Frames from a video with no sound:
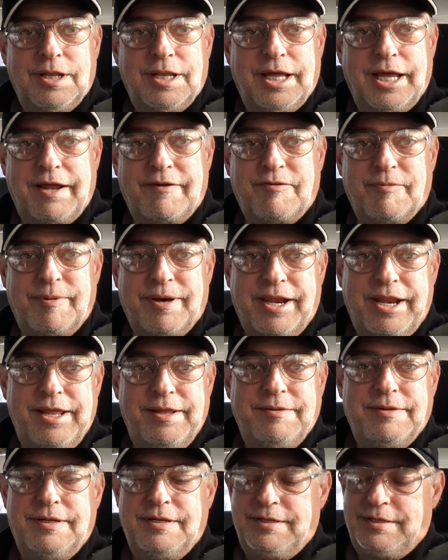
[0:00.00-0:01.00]
Hi
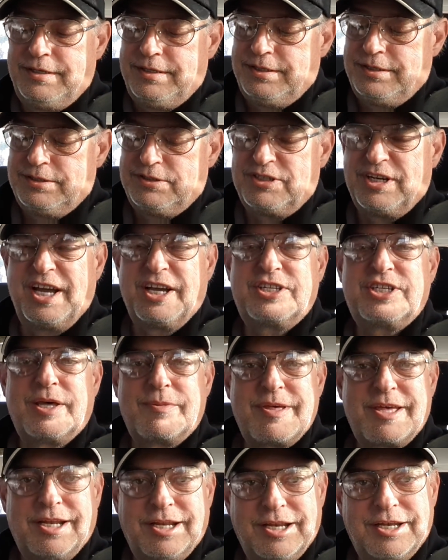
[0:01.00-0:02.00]
everybody, trying
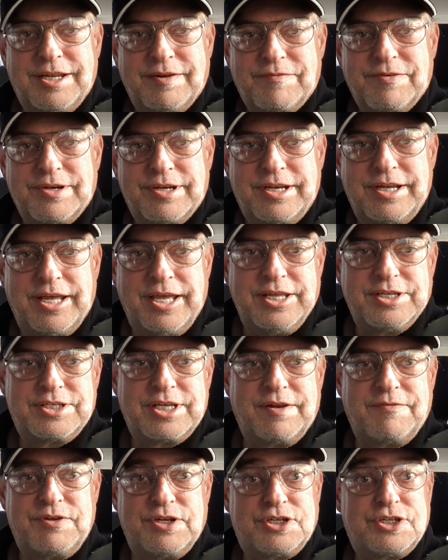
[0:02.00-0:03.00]
something a little different today.
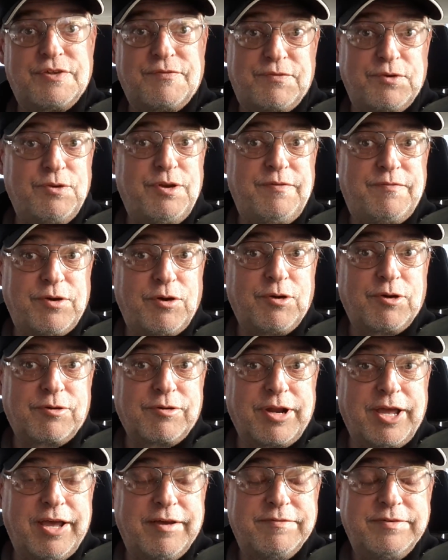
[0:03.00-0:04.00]
Instead of just the foodie
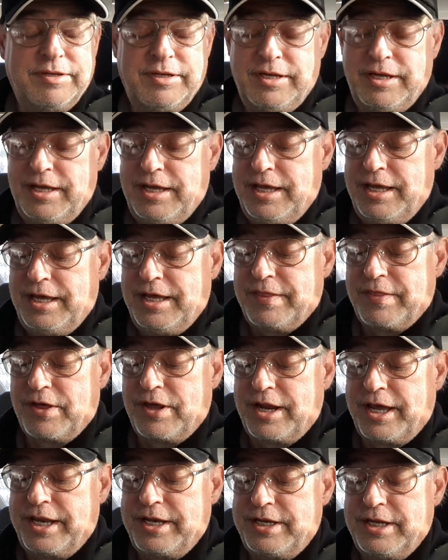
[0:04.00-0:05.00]
photograph,
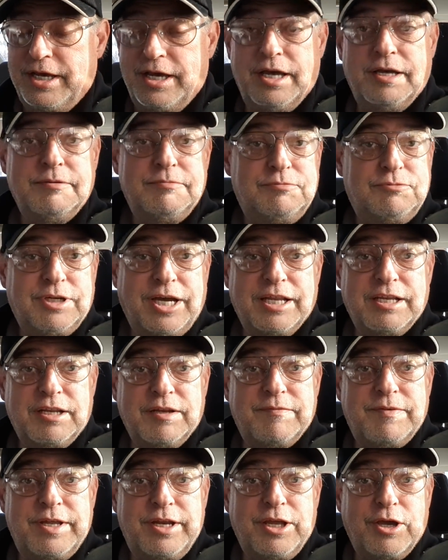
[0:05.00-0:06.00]
thought I'd uh, try a
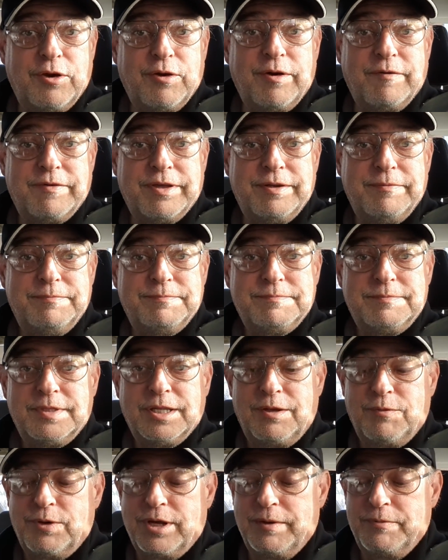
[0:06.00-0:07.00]
little video of it,
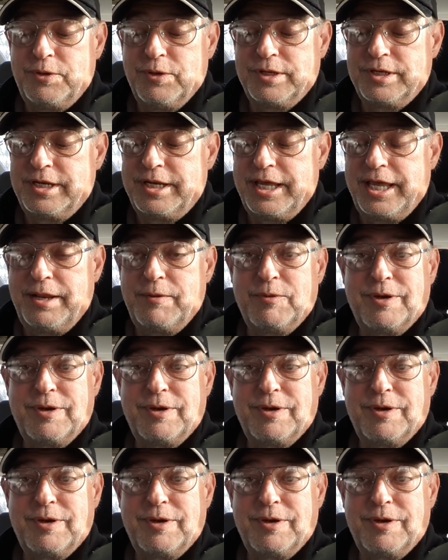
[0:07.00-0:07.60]
what I'm doing today.